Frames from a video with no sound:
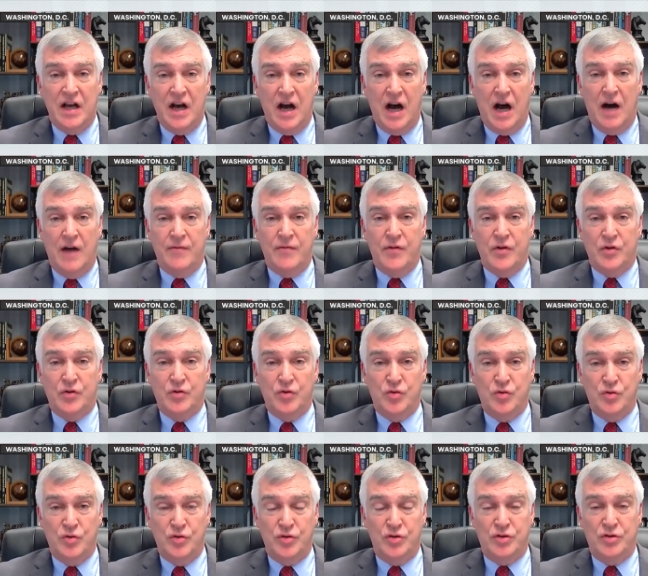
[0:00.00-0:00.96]
of the
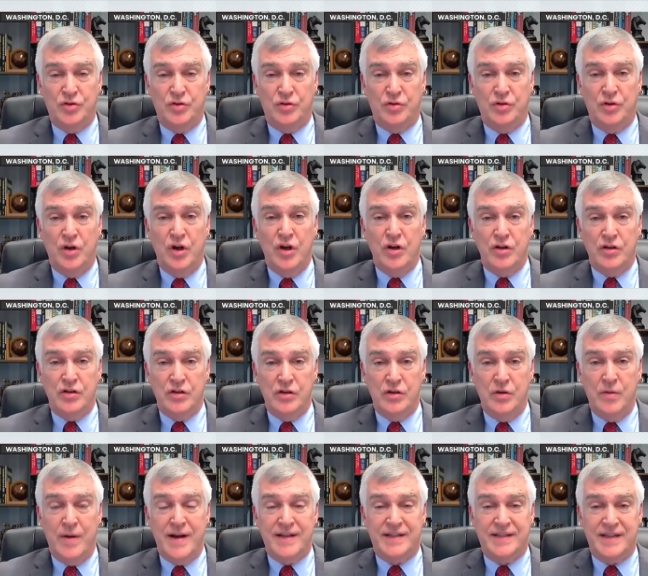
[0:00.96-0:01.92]
crucial
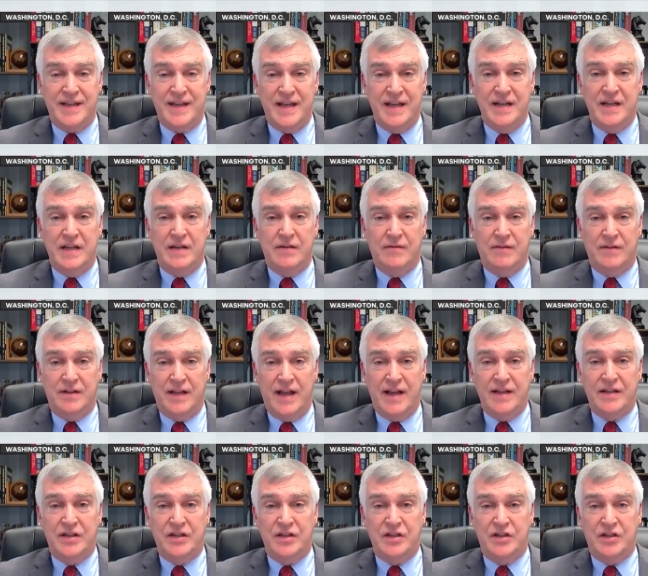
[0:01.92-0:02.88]
U.S. India
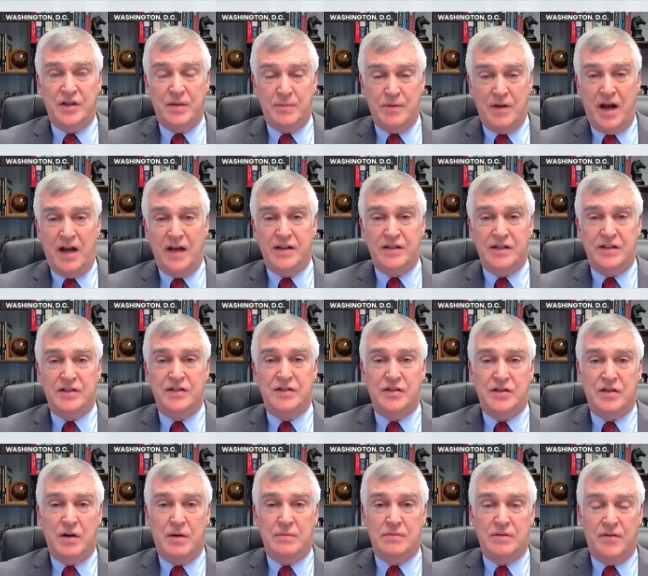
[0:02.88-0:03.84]
relationship, not just in
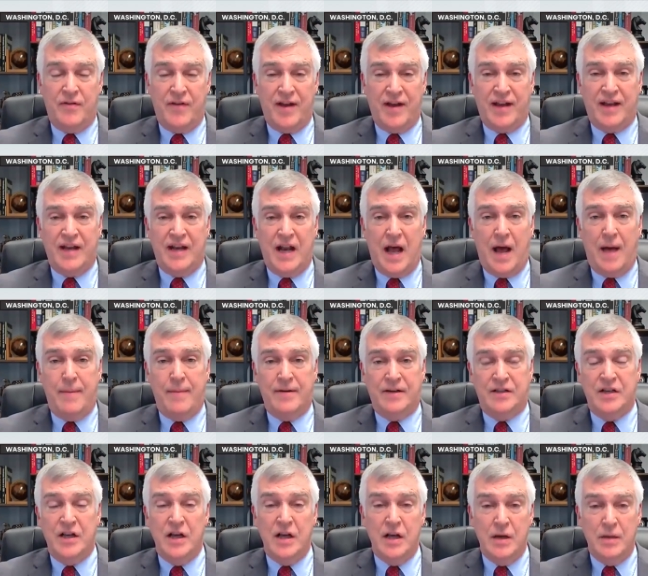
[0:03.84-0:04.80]
terms of
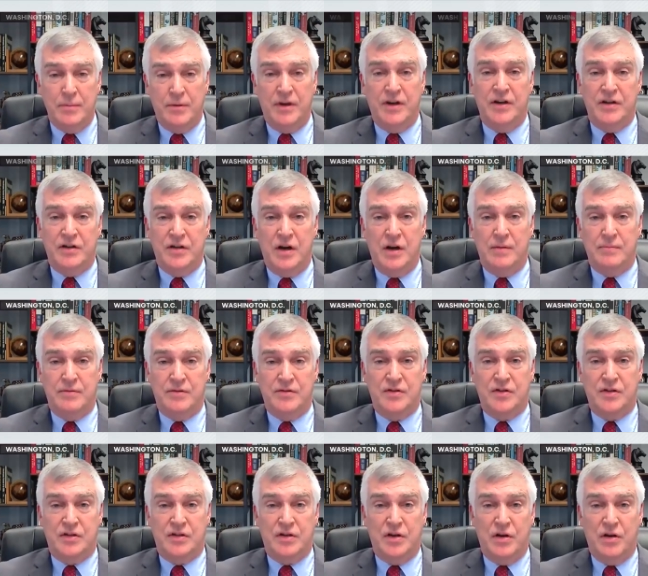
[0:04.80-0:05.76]
economics, but in terms of
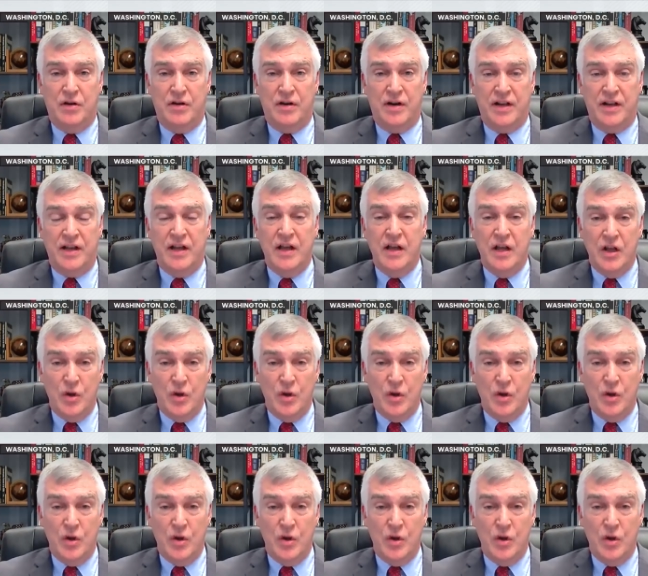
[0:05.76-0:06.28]
security.